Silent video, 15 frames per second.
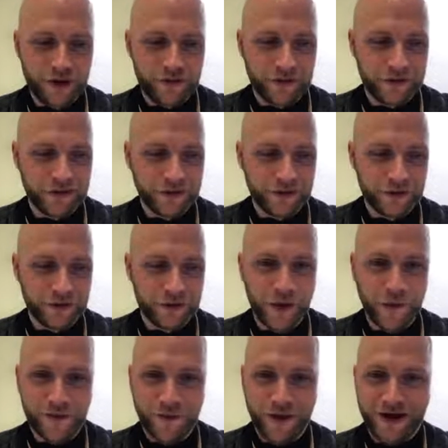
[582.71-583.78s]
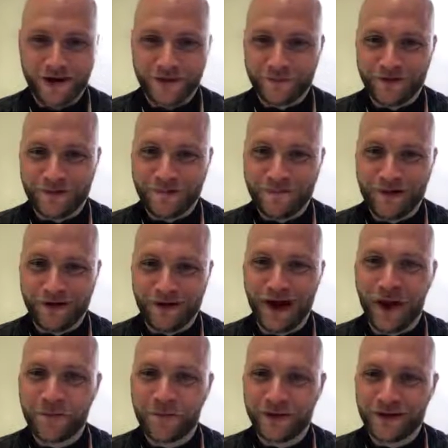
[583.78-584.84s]
I think you know me well enough that I'm very
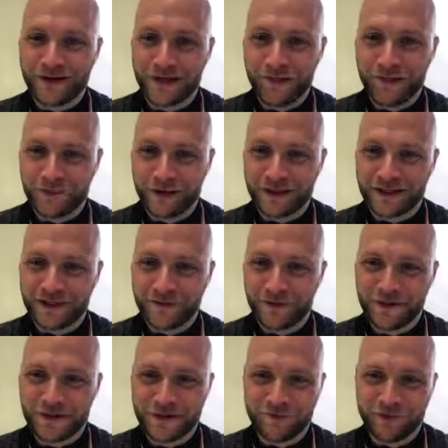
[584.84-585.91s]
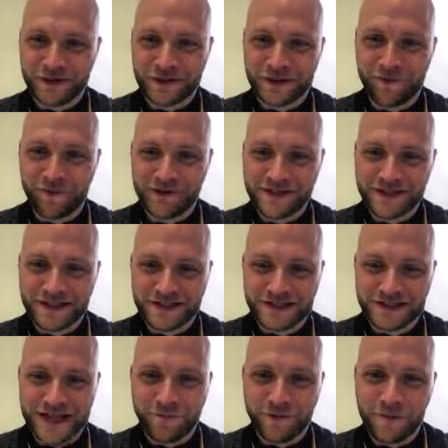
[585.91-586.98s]
humble enough when I come on these press conferences.
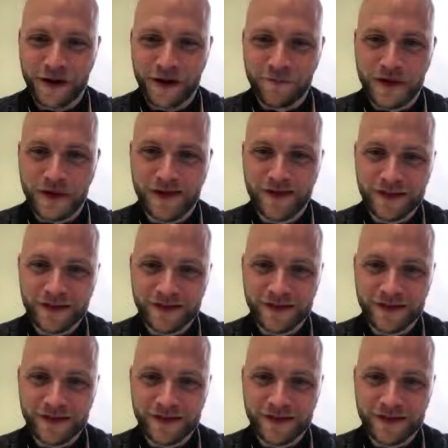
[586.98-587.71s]
It's never about me.